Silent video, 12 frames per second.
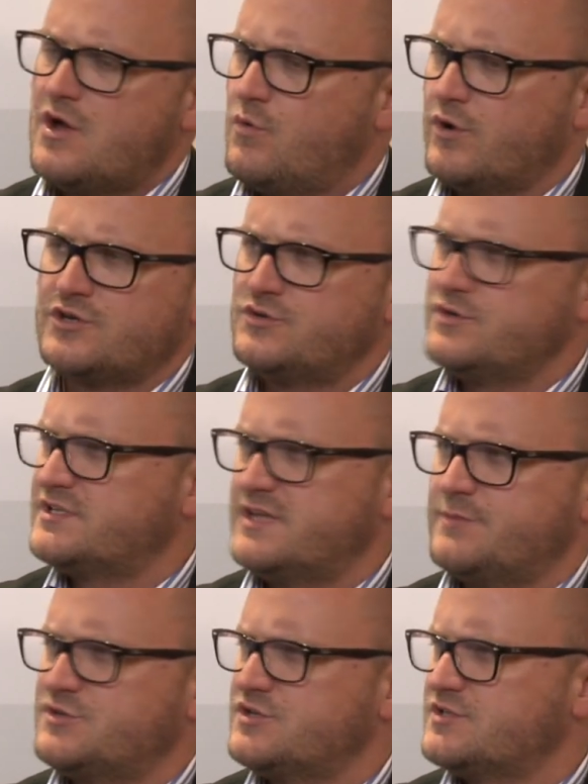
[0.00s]
One or two
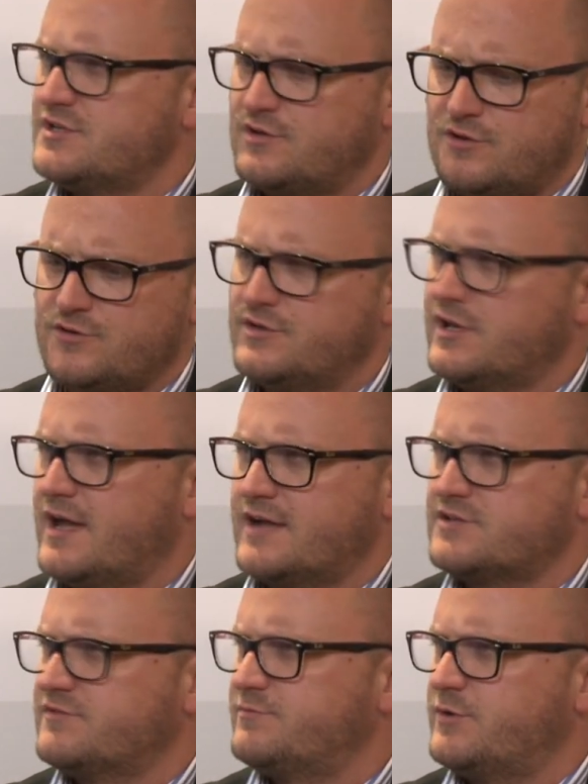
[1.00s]
exceptions include the
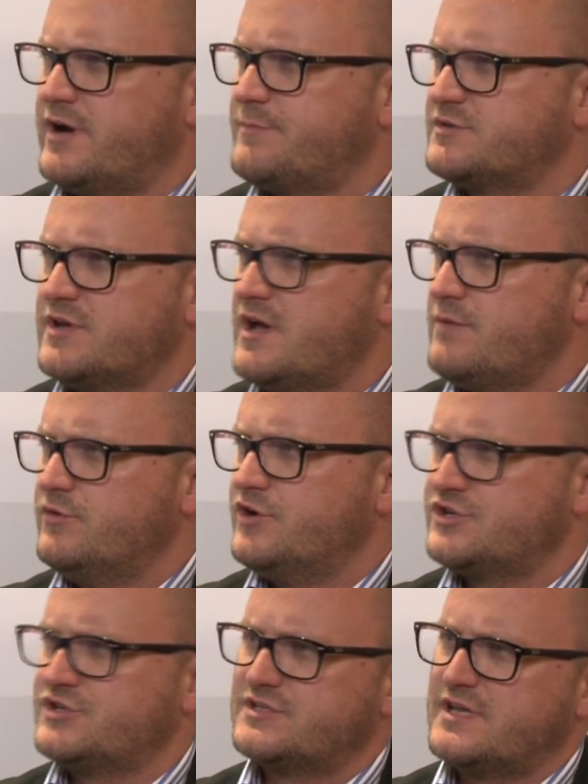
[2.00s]
likes of perhaps
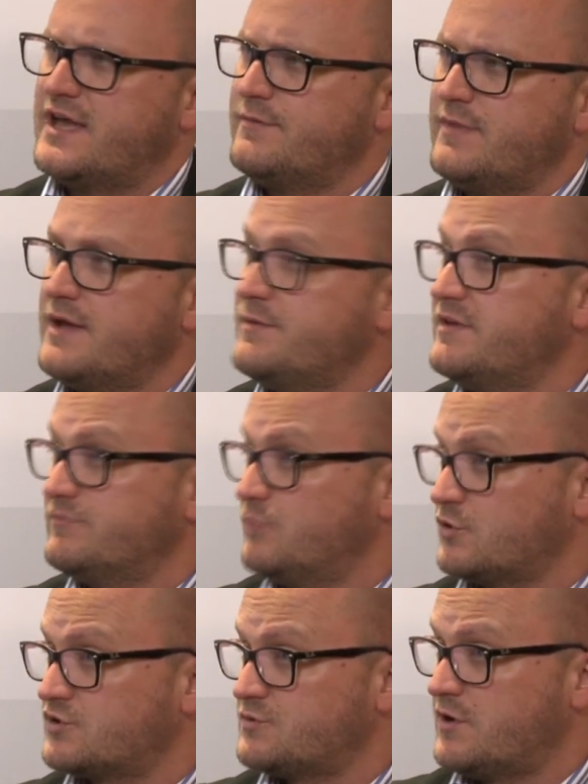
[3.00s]
Mauritius and maybe even
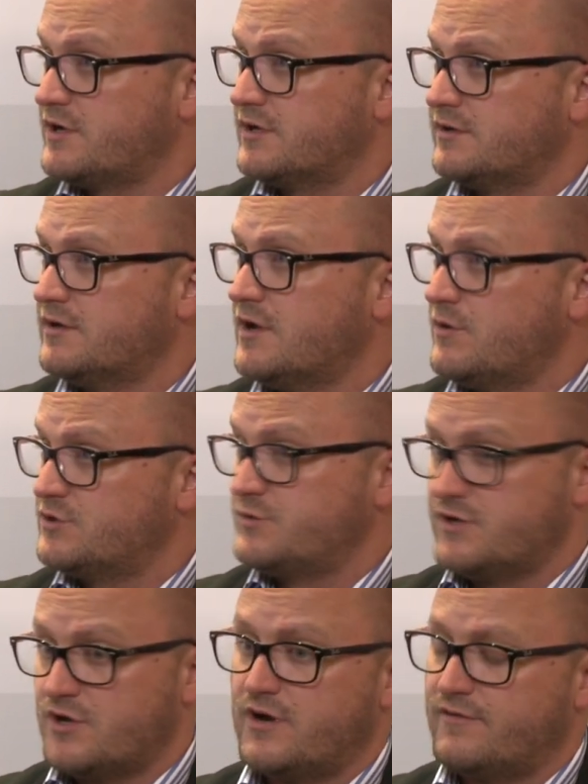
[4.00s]
Botswana, which
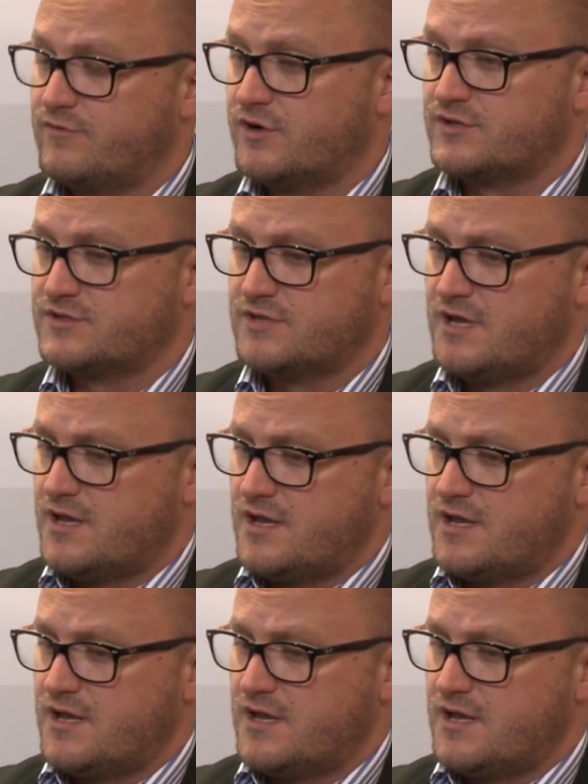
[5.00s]
we know have got